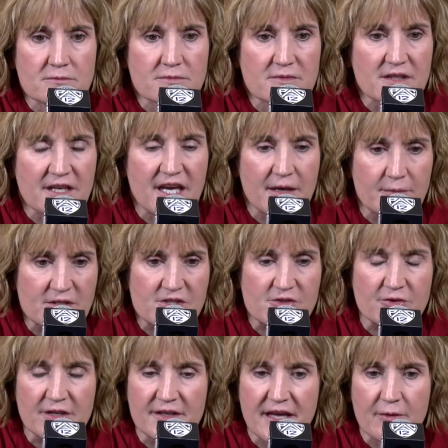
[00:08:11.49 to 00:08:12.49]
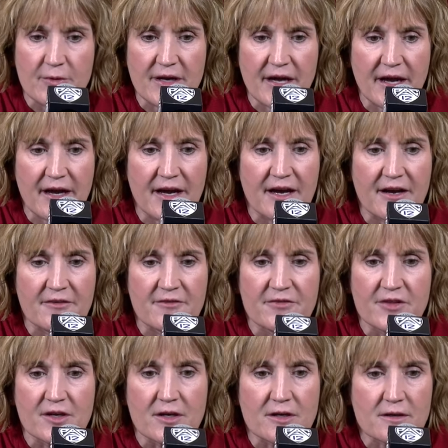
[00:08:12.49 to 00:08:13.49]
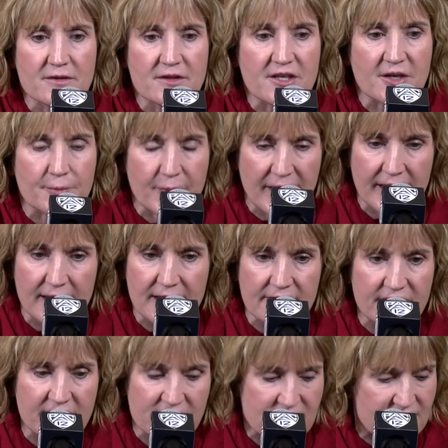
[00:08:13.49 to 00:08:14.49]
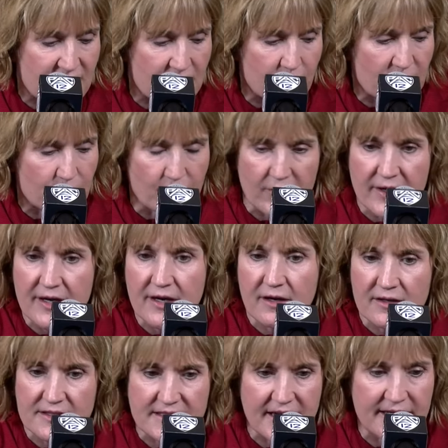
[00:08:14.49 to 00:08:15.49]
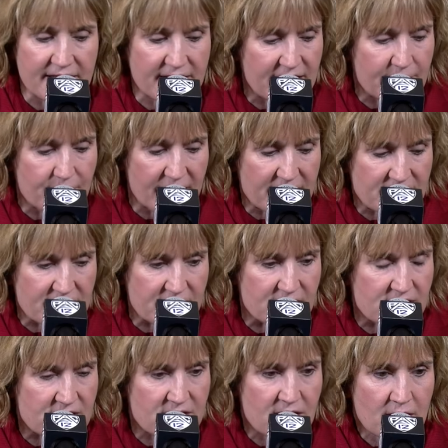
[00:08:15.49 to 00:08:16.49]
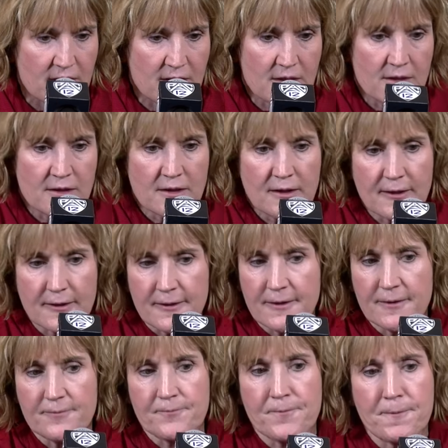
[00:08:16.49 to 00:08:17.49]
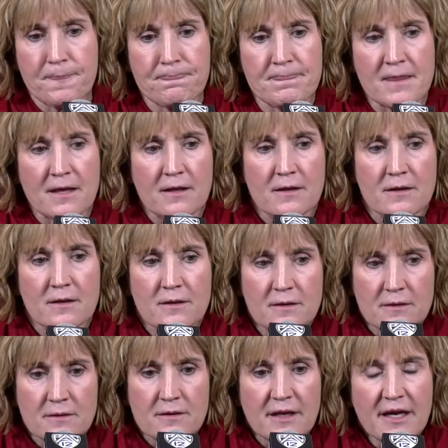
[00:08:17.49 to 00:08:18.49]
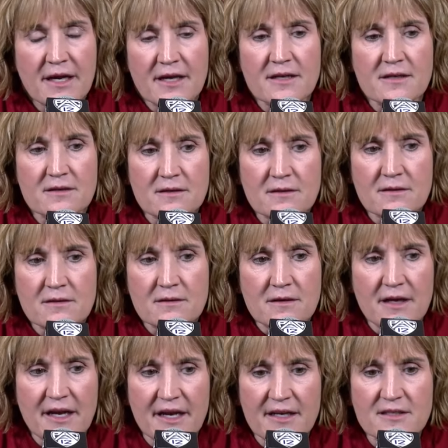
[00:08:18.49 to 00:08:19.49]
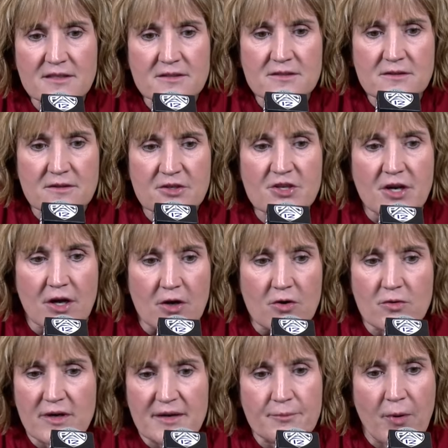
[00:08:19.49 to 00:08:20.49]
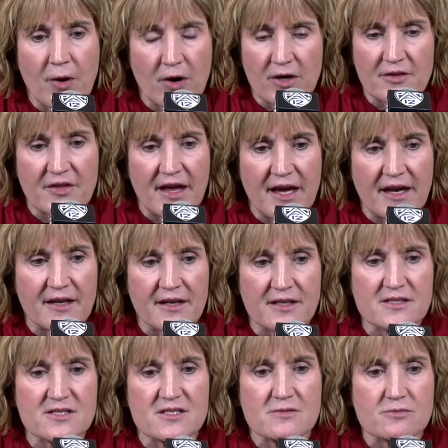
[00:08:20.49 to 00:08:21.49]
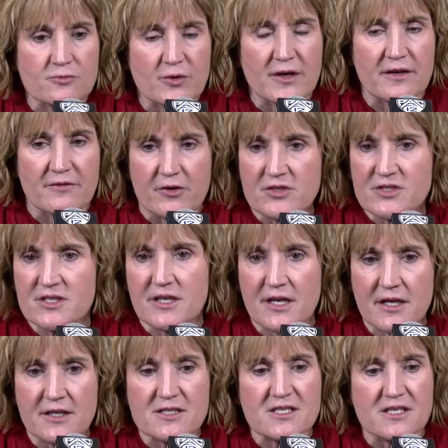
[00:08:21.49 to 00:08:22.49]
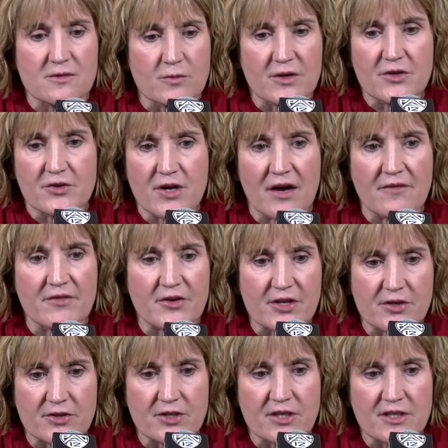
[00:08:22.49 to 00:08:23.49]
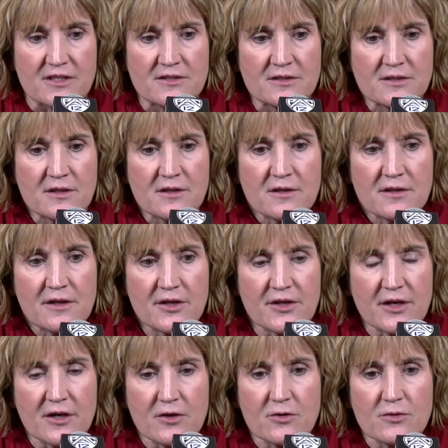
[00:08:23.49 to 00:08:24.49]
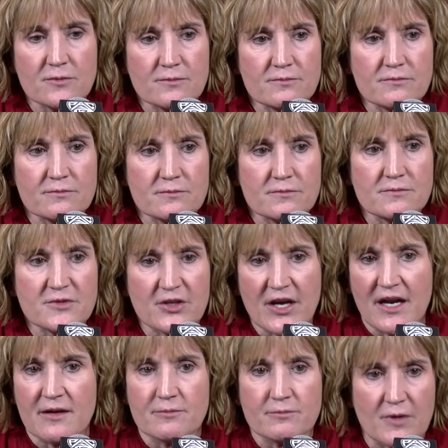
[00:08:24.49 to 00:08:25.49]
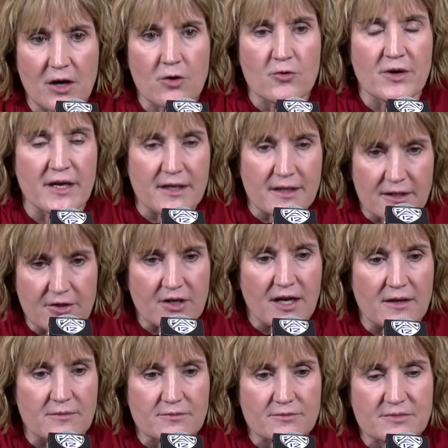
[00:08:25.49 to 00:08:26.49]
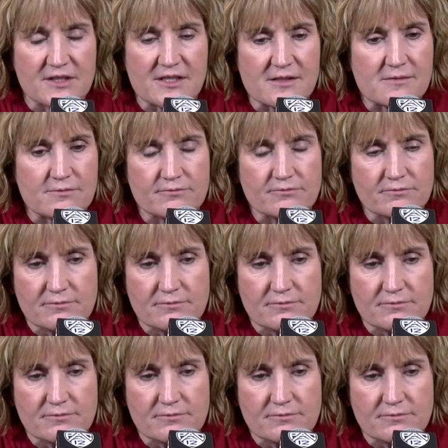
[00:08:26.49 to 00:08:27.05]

the chemistry that we have, the the competitiveness that we bring on a day to day basis. Um, and and you know, and part of that is when adversity hits and when you're not very good, you know, you got to own it and you got to just